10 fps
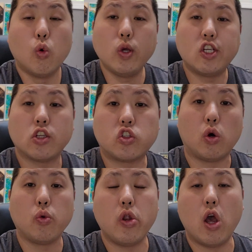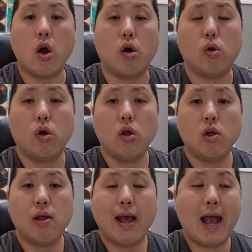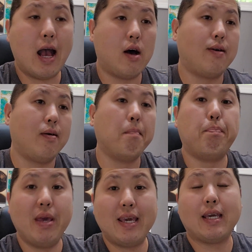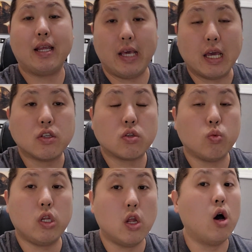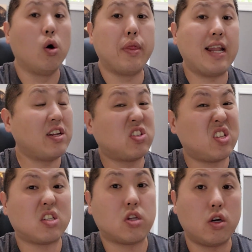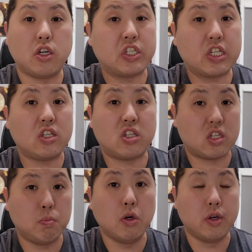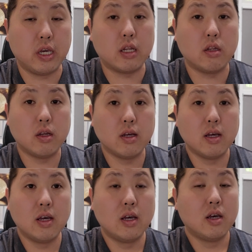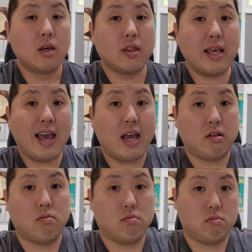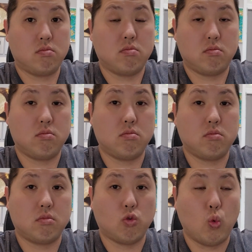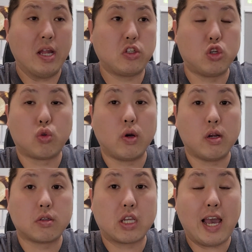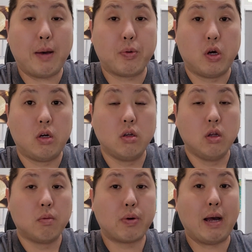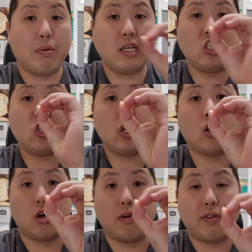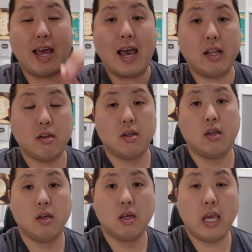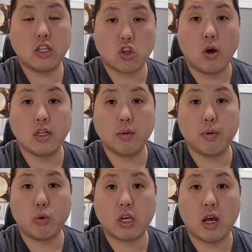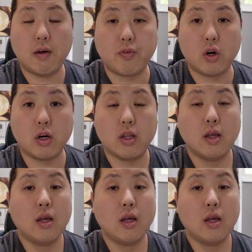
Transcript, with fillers: We just don't know how big it is. We know that the 666 million that went to Three Arrows Capital, probably zero of that is going to be recovered.